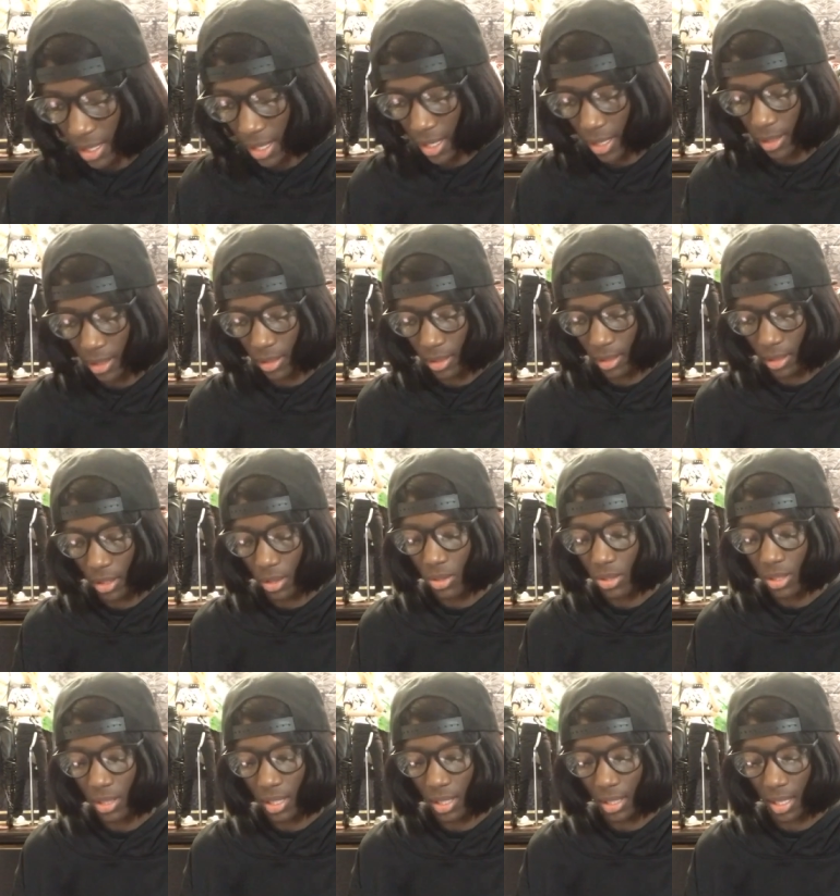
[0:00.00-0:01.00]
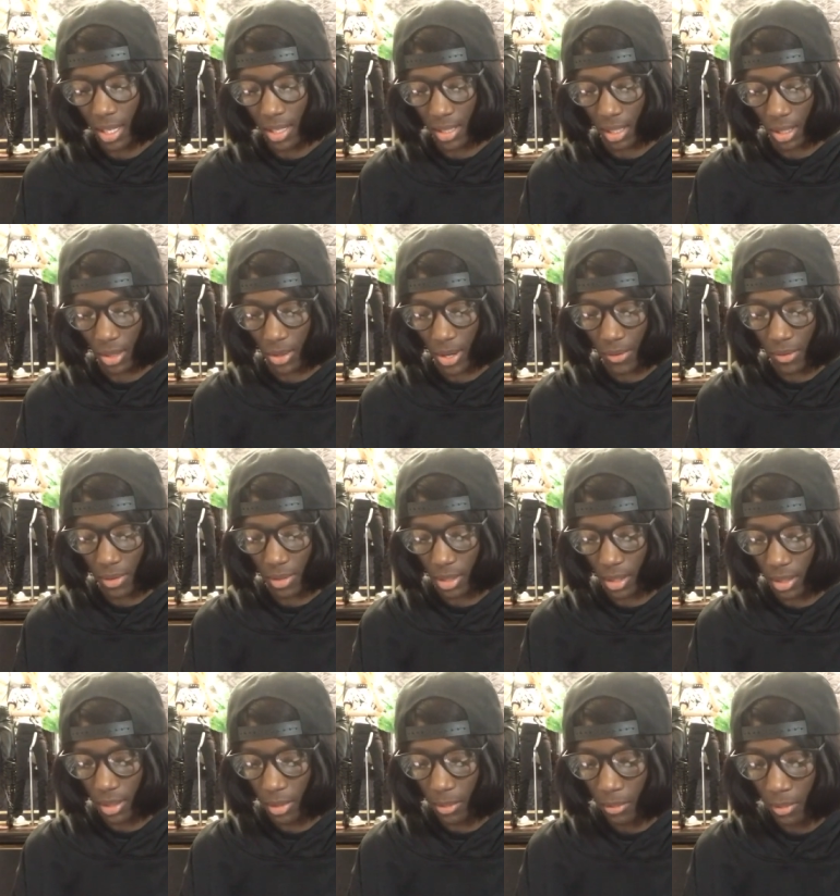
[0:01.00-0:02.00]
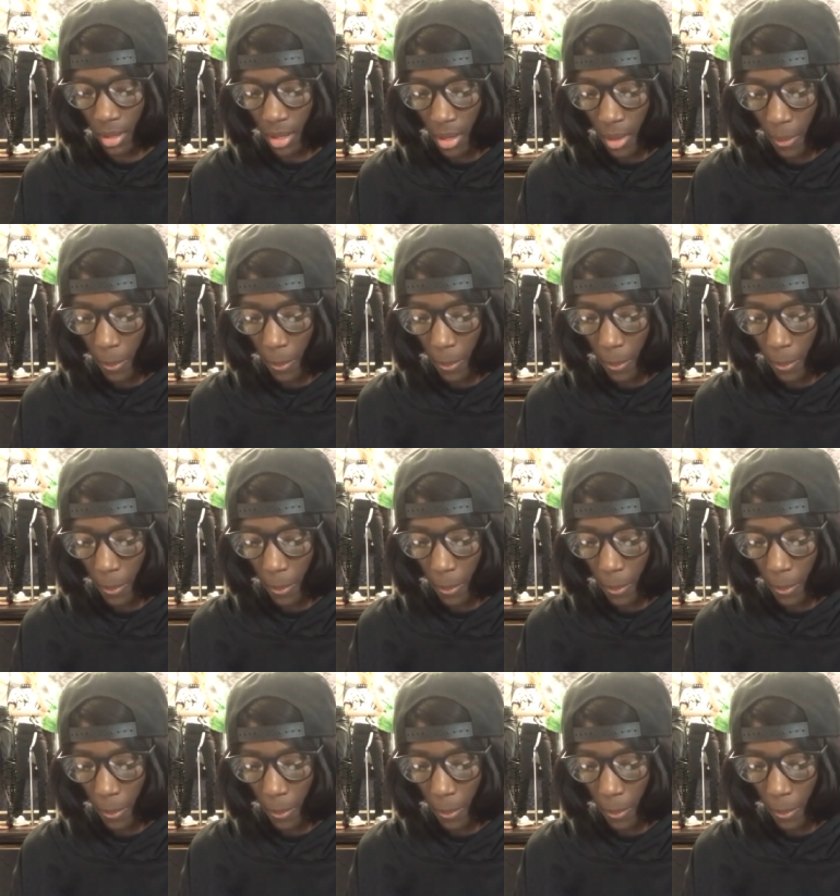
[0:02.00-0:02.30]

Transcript: I usually he does like you don't have to tell him